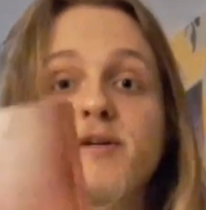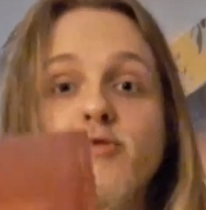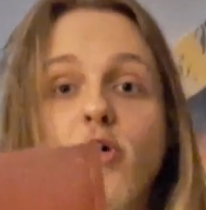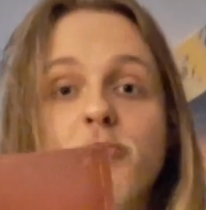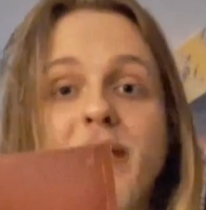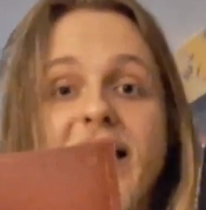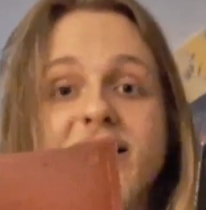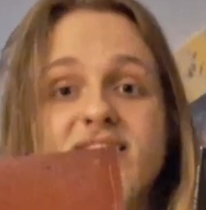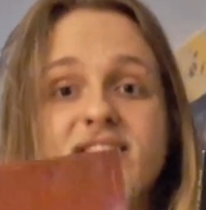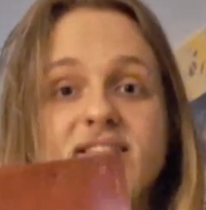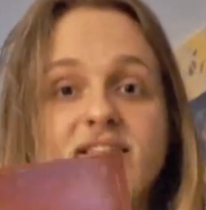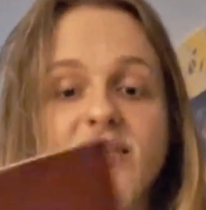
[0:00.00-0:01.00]

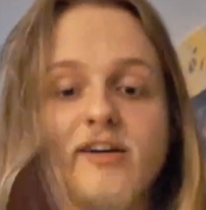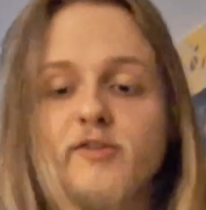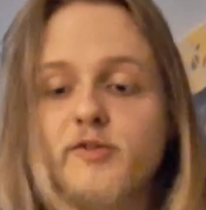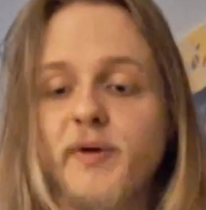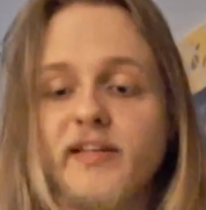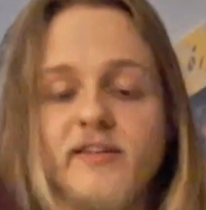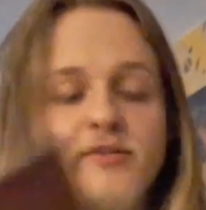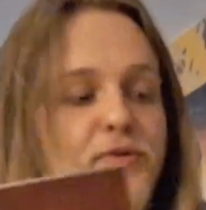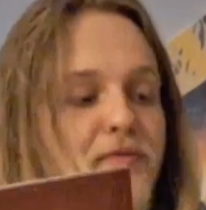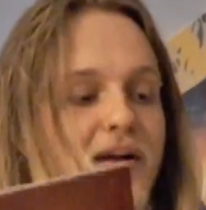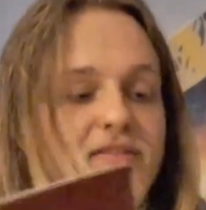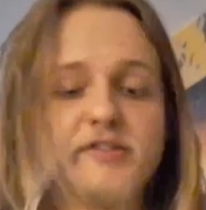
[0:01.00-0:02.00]
Romance, underrated
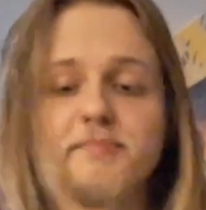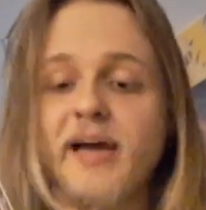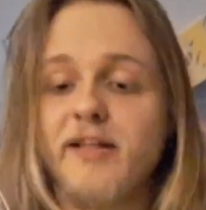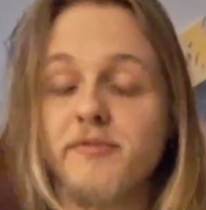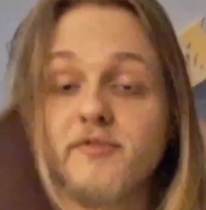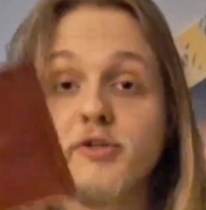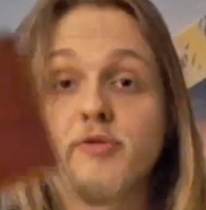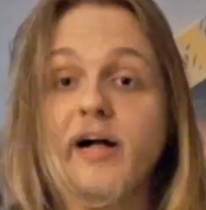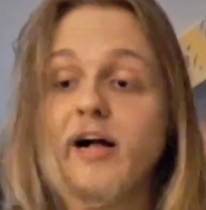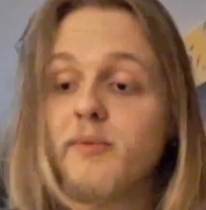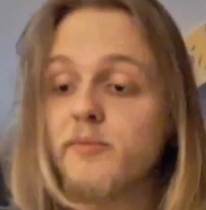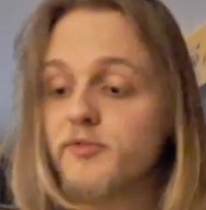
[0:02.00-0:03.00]
2000s band with two
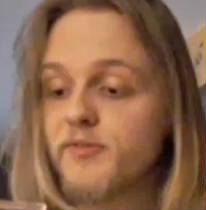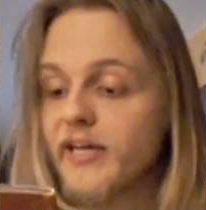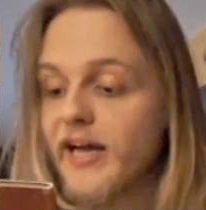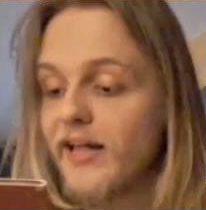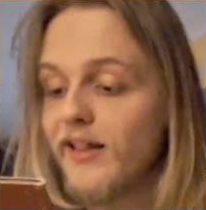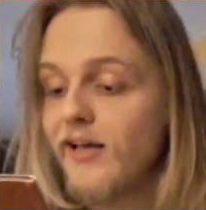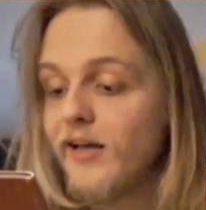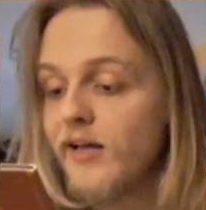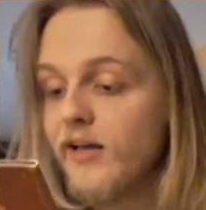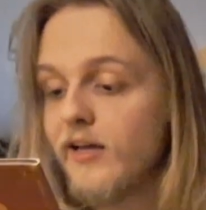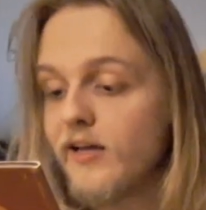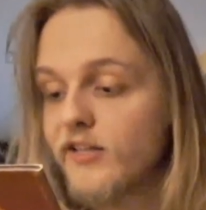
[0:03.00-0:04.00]
albums. We got
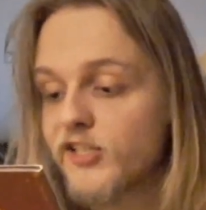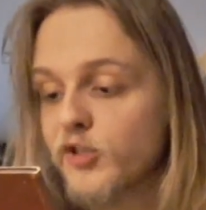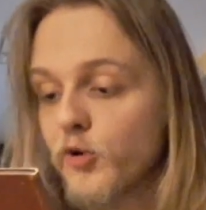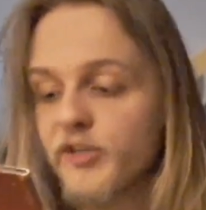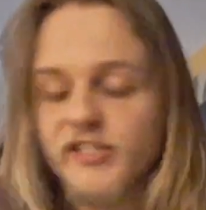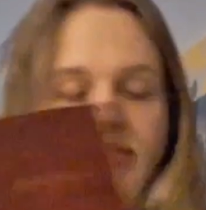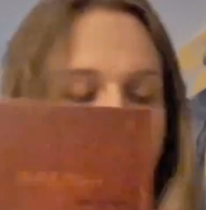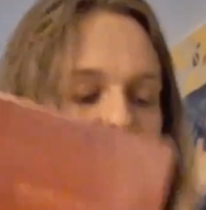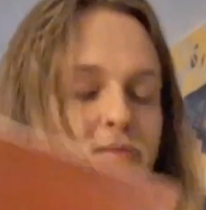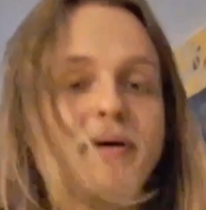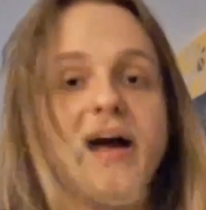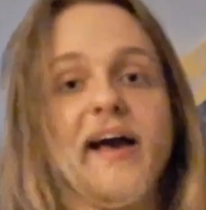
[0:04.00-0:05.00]
Stories and
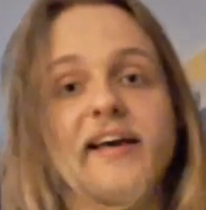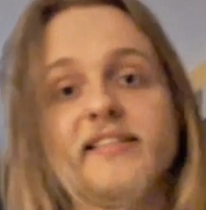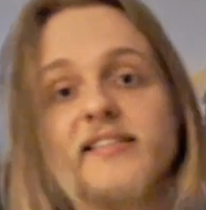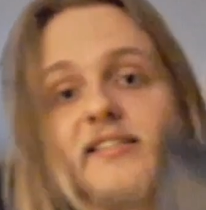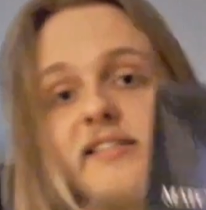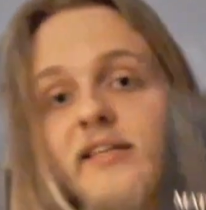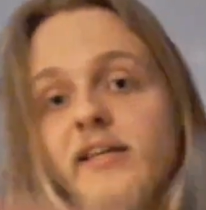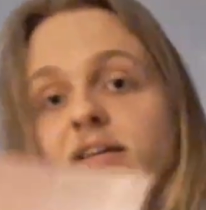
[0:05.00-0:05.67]
Alibis,